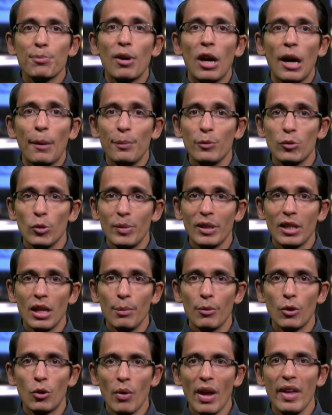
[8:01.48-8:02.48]
problems will
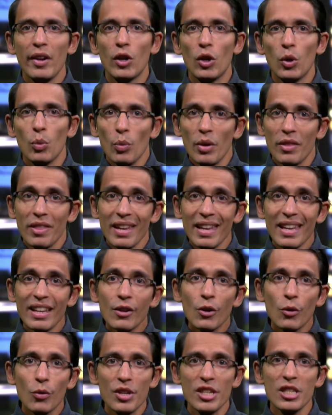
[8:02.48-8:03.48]
become greater with
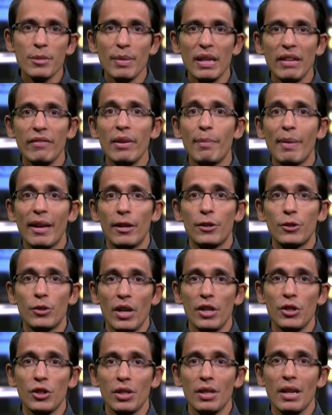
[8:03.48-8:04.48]
increased PV
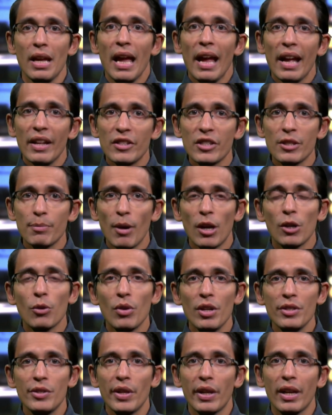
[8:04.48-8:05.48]
penetration, and smart
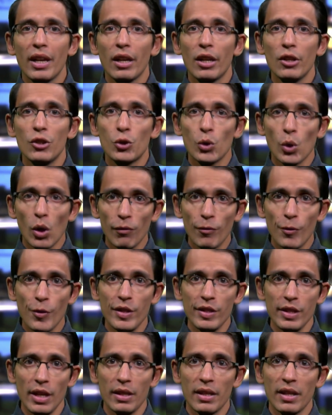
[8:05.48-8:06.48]
grids that can control for
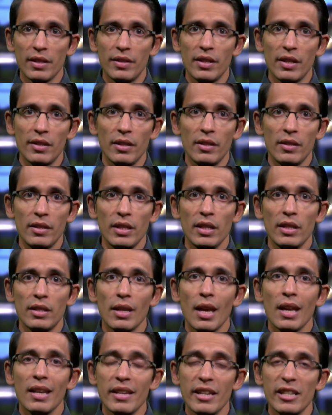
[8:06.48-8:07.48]
these inconsistencies
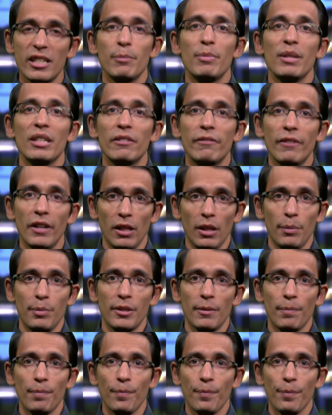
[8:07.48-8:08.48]
need to be
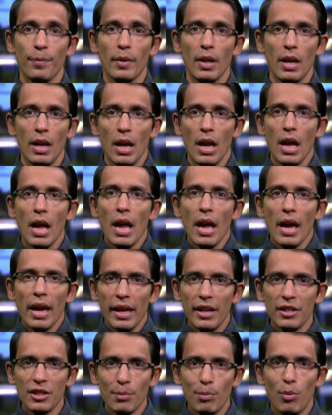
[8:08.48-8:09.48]
developed.
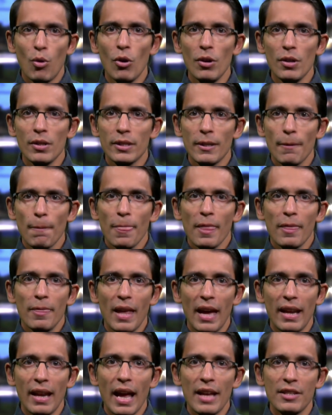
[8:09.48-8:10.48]
It is important
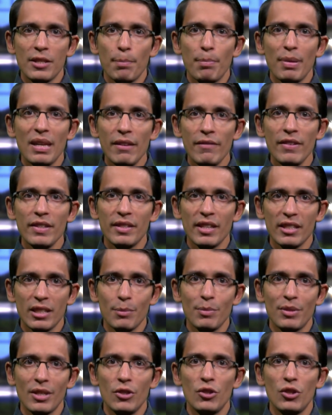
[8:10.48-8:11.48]
that as a PV
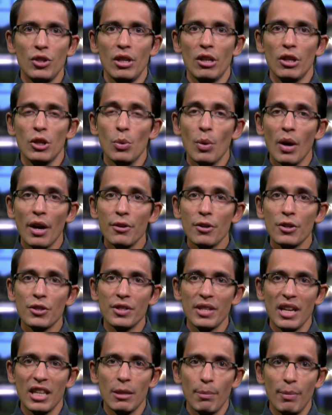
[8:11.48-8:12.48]
systems engineer, you
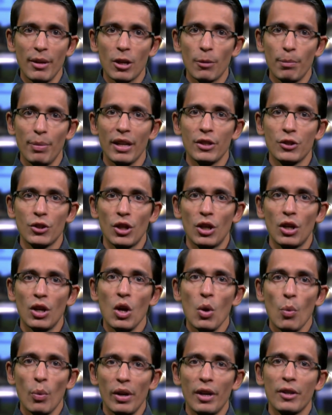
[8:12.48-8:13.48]
understand the bigger picture
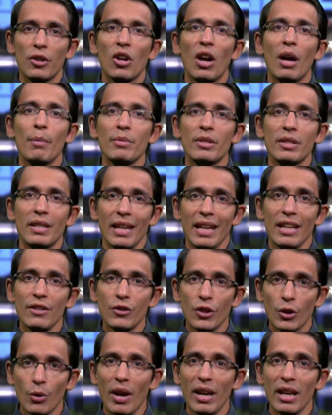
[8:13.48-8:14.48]
when it comes to
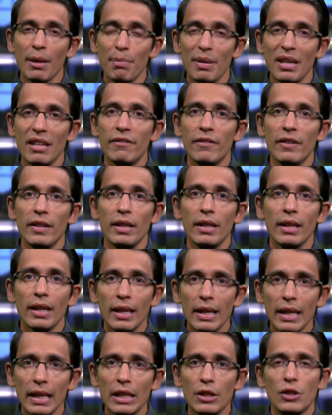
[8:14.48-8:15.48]
integrating PV
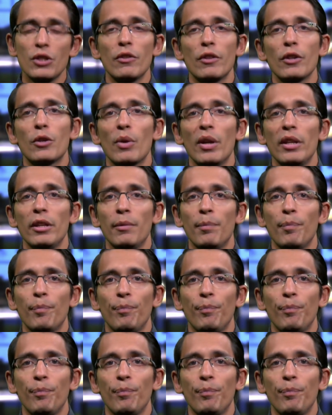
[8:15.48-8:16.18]
into the grid.